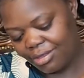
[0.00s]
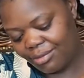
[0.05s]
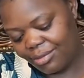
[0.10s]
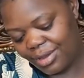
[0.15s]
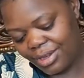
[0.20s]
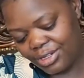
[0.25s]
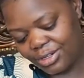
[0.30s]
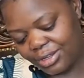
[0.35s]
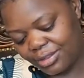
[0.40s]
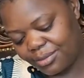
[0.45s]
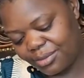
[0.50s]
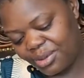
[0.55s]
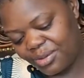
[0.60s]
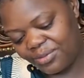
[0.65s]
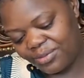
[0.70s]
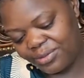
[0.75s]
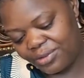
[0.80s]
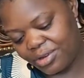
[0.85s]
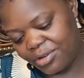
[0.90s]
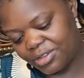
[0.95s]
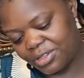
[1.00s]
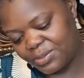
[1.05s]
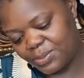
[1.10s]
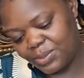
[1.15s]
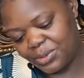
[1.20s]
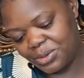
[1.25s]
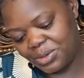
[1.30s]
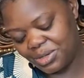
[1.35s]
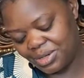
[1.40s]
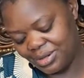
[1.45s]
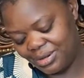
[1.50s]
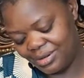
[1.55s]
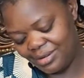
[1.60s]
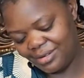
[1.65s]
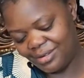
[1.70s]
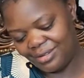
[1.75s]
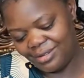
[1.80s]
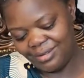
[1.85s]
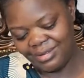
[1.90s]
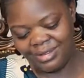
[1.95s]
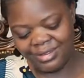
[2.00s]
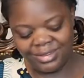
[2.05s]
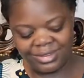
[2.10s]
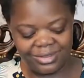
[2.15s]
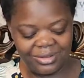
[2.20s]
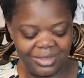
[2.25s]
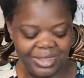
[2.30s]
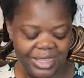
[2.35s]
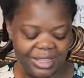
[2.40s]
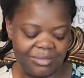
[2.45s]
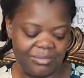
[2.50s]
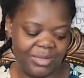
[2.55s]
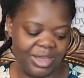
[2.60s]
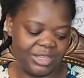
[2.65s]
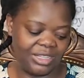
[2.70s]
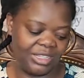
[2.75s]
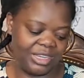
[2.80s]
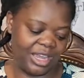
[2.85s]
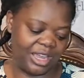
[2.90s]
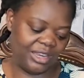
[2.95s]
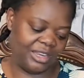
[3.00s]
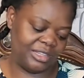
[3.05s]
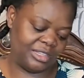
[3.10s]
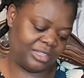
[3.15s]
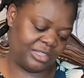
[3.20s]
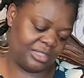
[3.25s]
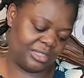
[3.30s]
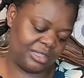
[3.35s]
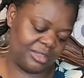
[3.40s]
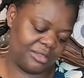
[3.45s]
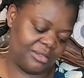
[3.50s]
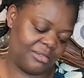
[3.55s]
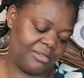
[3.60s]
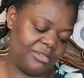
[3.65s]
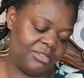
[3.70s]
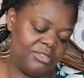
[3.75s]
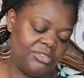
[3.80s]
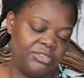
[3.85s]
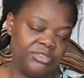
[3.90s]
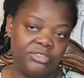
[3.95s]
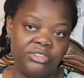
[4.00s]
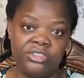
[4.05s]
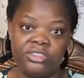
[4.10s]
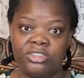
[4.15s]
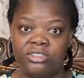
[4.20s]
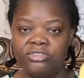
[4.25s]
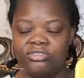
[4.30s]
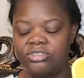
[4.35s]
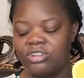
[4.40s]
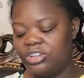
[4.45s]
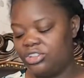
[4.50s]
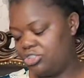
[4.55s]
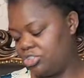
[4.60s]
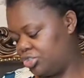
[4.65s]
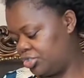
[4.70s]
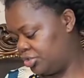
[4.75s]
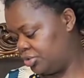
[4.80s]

Make sure to be 4 spoons. It's not that much. Yeah, this is trash.